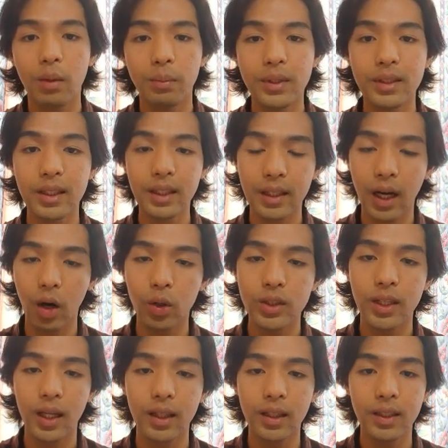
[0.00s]
Mr. Yaw
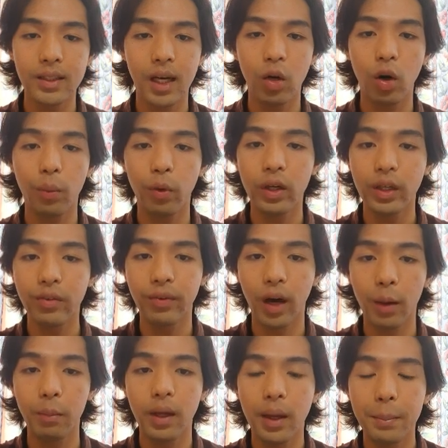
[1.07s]
started his aquaponic
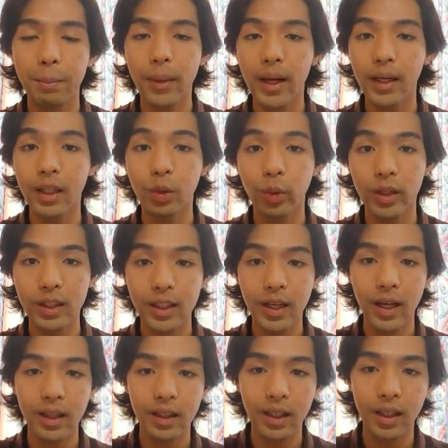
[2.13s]
farm back in
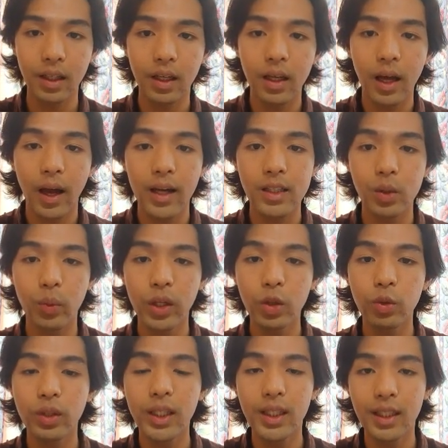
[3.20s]
2019 as a way
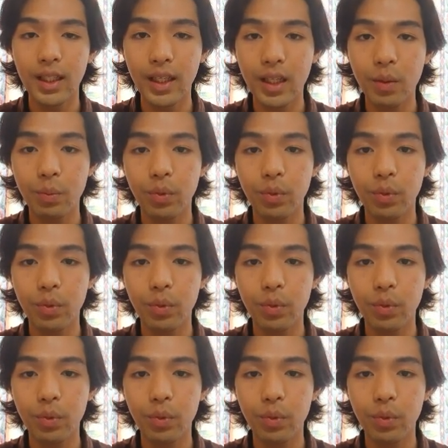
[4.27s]
to eat clean,